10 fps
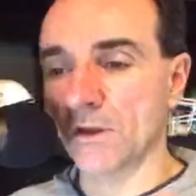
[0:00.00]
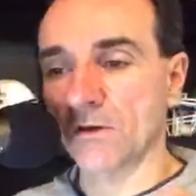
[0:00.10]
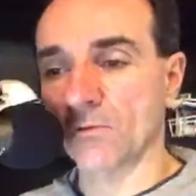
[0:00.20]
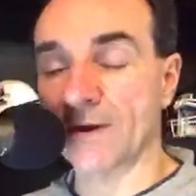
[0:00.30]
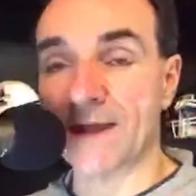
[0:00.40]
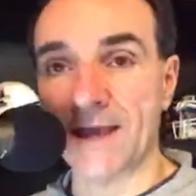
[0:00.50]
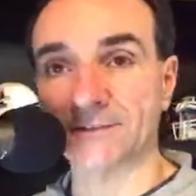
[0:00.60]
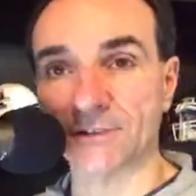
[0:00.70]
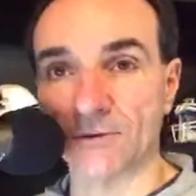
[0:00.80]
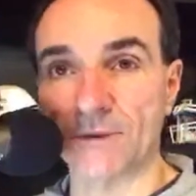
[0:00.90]
when
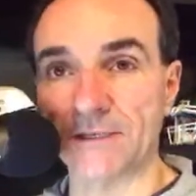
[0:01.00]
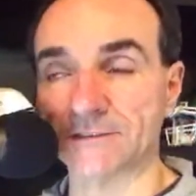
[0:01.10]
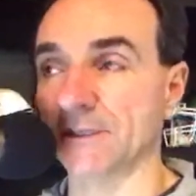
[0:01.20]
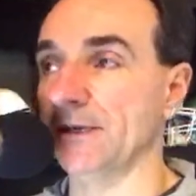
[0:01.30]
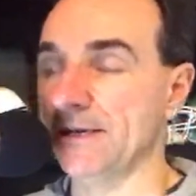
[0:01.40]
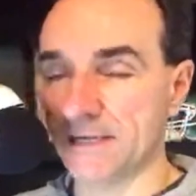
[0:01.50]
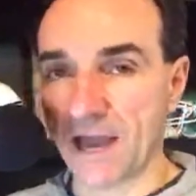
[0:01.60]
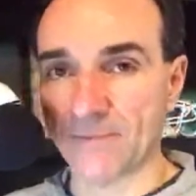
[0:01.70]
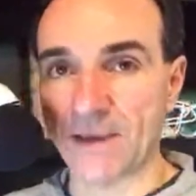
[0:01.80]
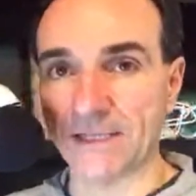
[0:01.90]
asked, you know, Beasley,
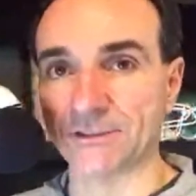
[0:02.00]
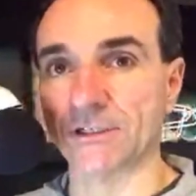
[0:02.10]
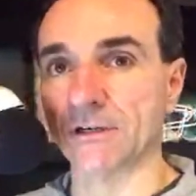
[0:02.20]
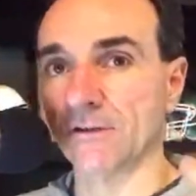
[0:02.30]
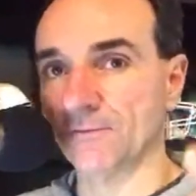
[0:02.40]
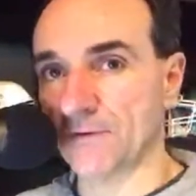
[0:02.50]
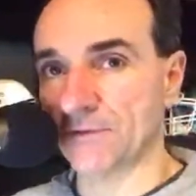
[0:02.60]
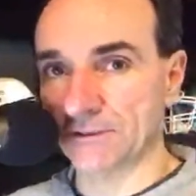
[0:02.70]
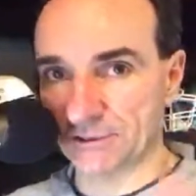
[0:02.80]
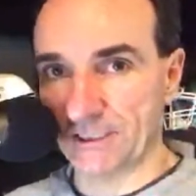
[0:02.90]
econ major,
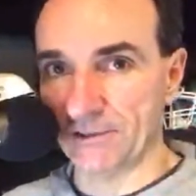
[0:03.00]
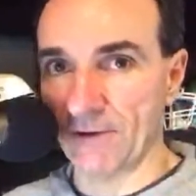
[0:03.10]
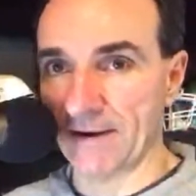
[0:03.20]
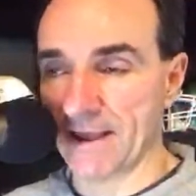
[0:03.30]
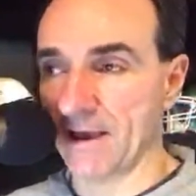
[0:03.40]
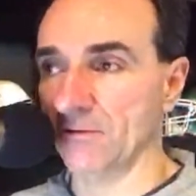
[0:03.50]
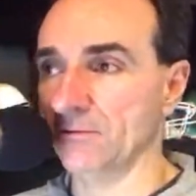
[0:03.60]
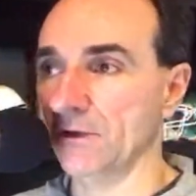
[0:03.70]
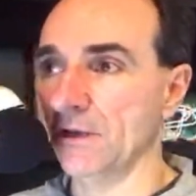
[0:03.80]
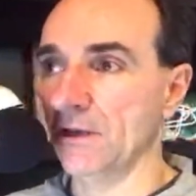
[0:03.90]
fifth-year senior right now.
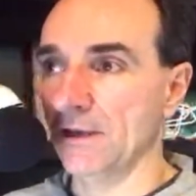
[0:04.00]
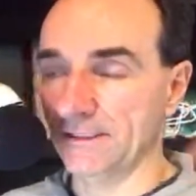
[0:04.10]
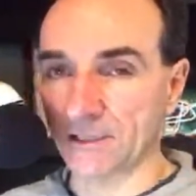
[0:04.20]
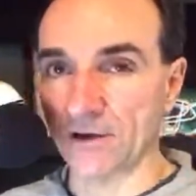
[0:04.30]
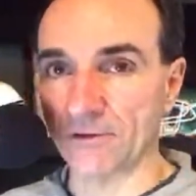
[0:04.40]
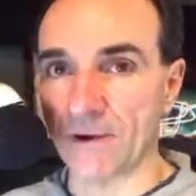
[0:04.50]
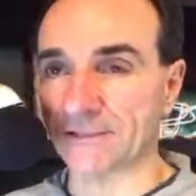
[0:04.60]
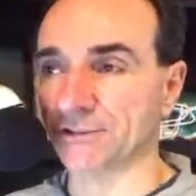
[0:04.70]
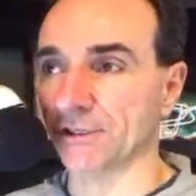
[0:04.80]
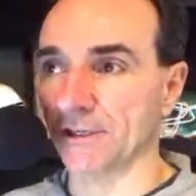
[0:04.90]
He's already
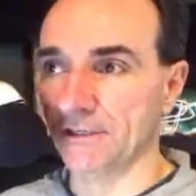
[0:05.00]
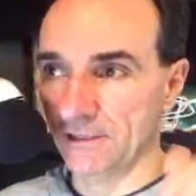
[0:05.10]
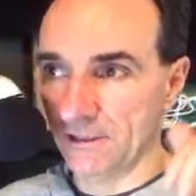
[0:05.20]
redshirted.